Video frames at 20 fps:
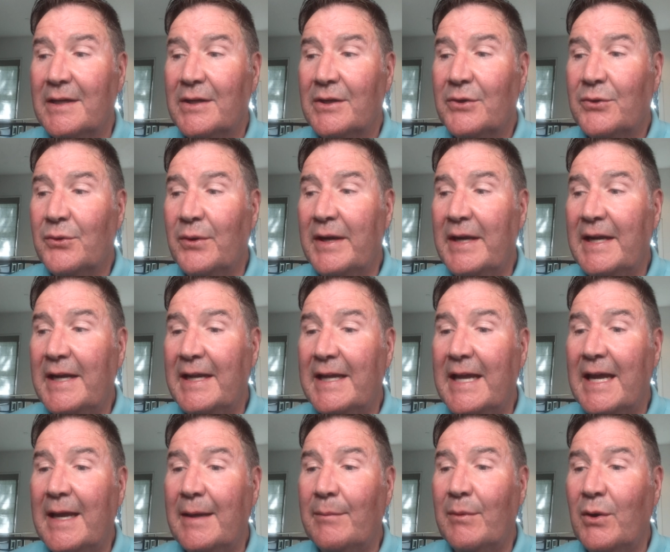Grady
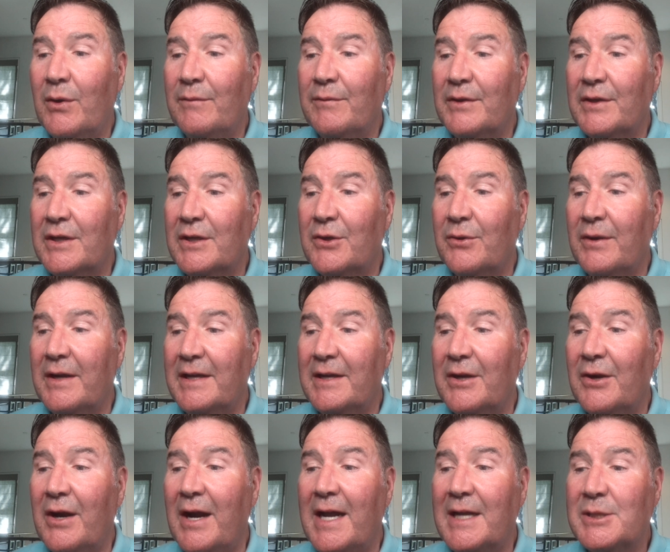came over to
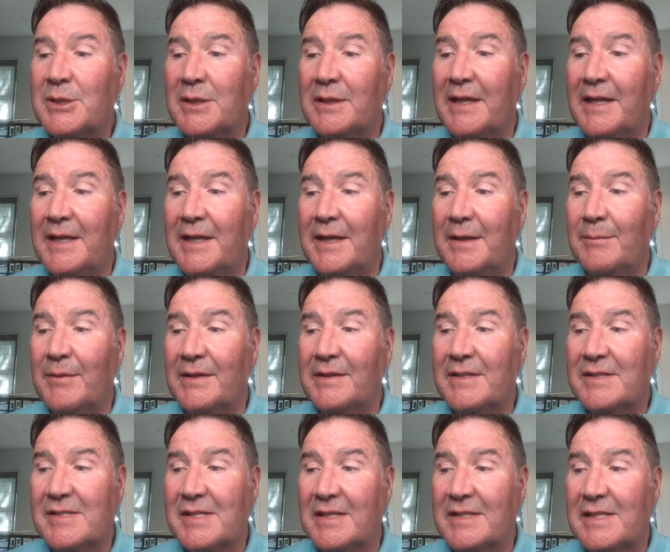congratulate him on
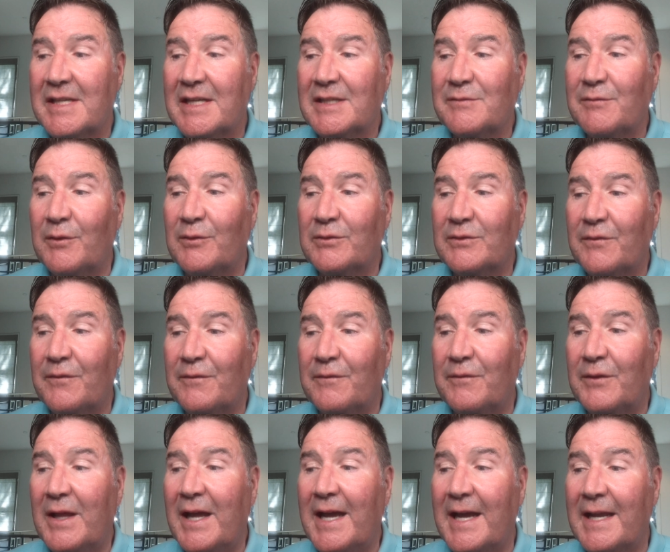the successful
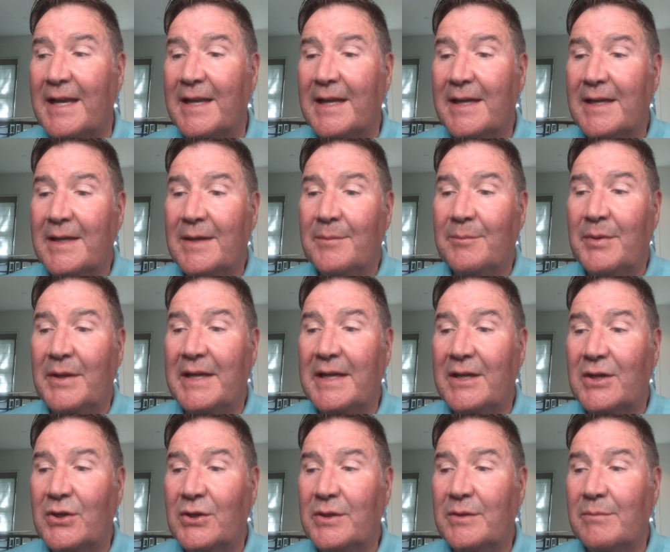flight, but he
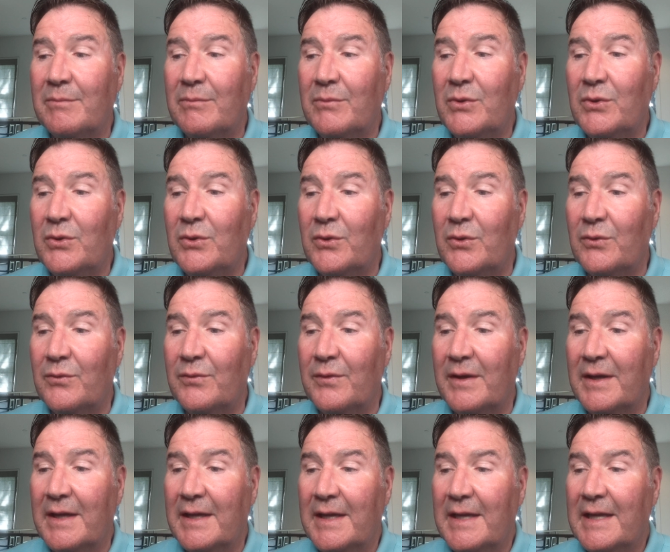couldn't move.
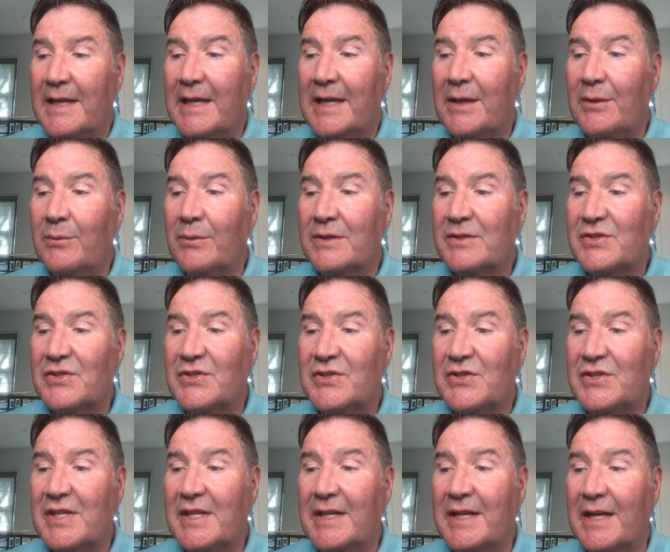He was
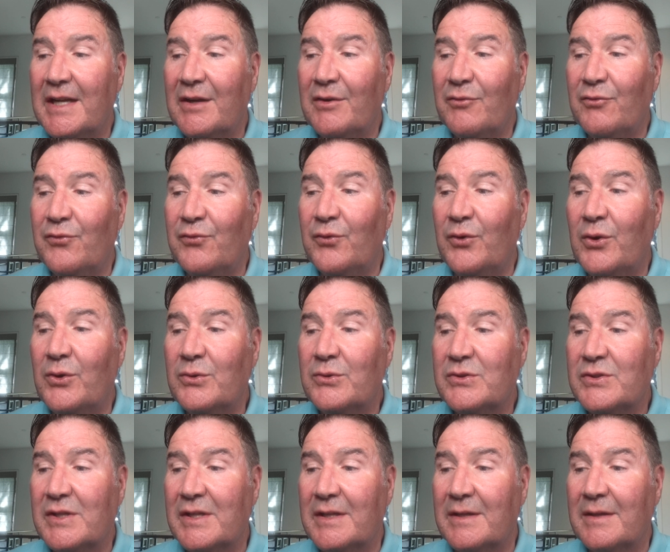sitting
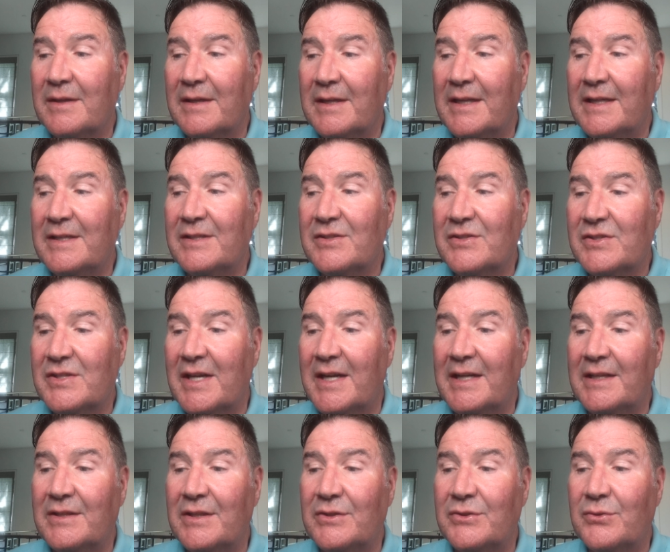frozen
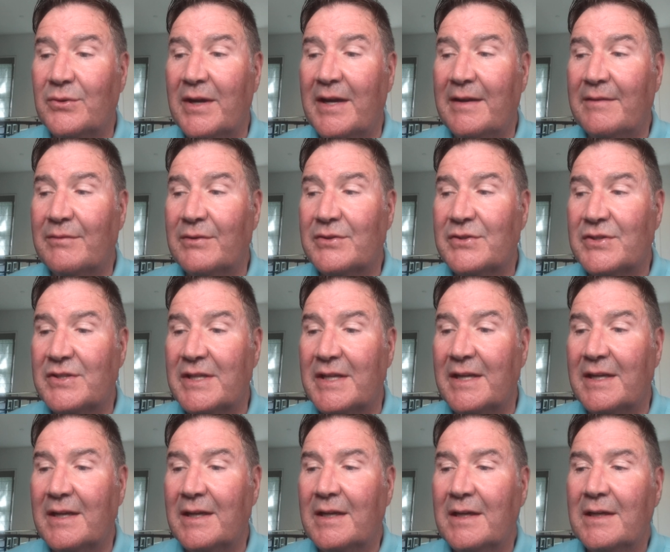inside the driver's
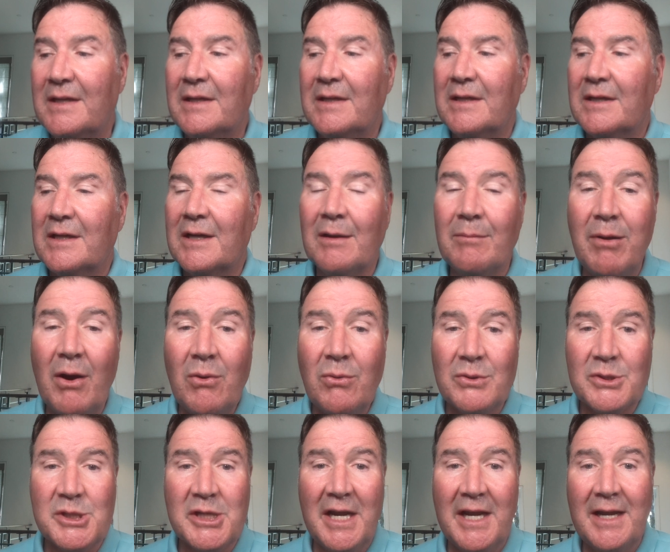seat. "Come
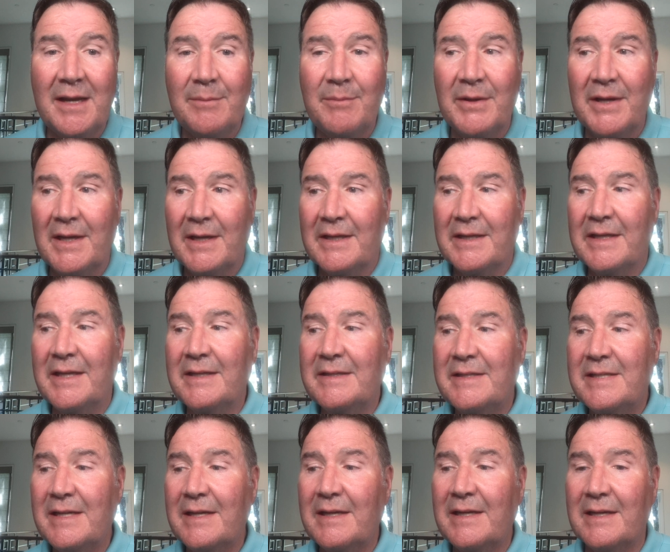on, champ. You
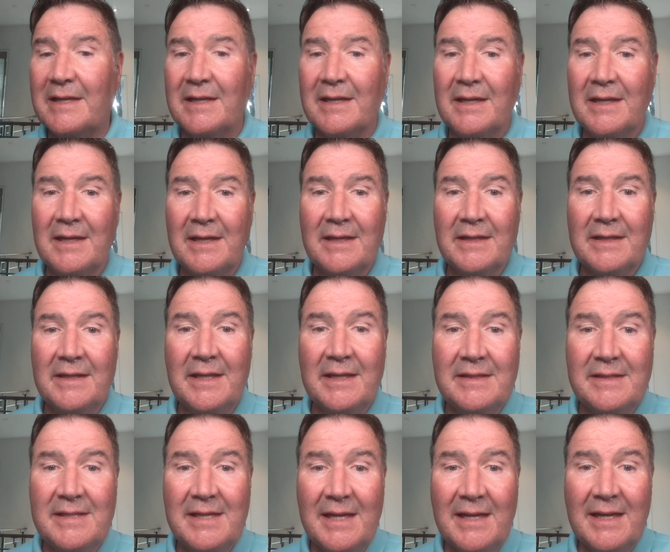did it.
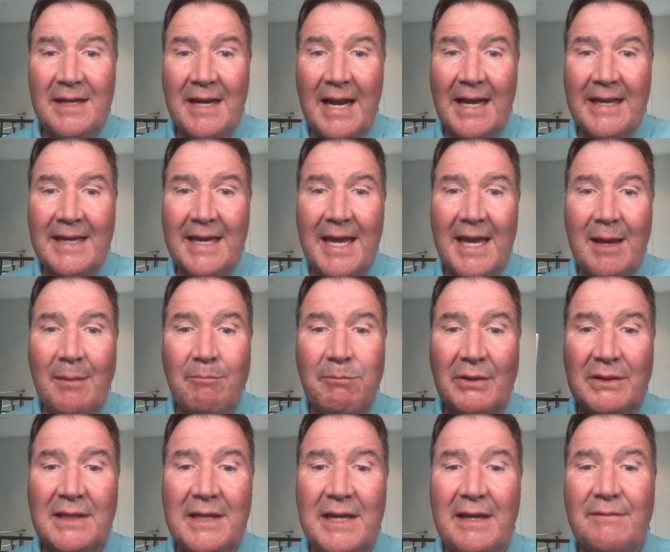You did it. I can't
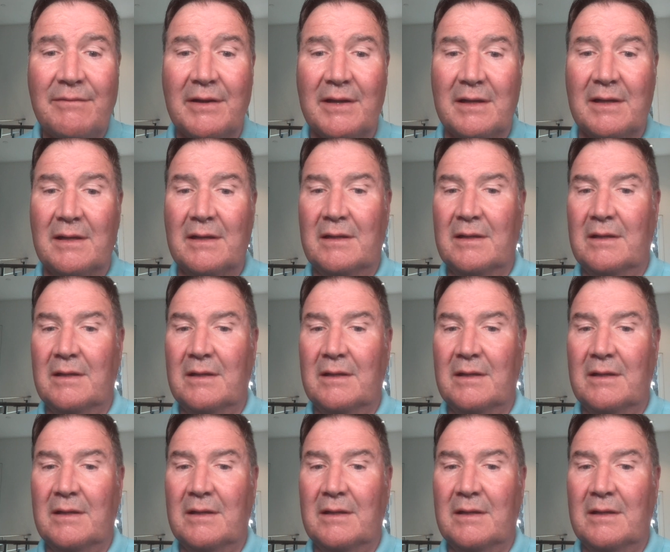believe it."